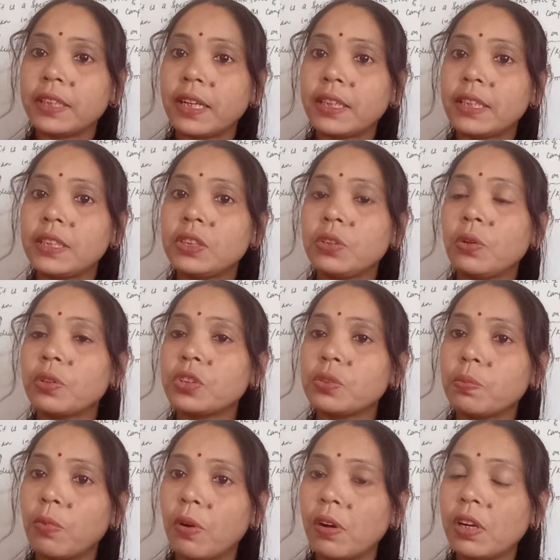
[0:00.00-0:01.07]
that is your
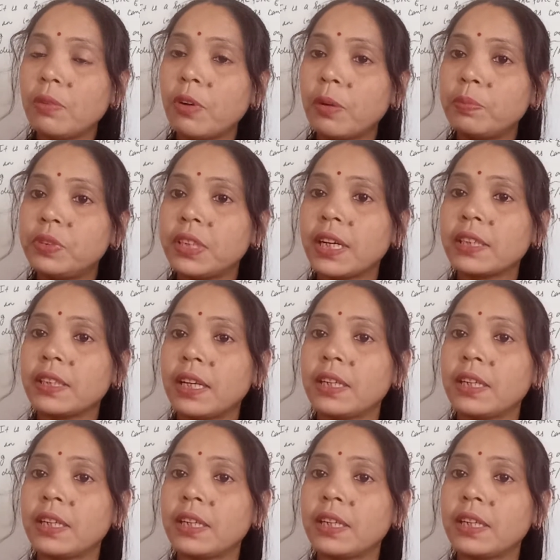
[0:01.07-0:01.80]
small object,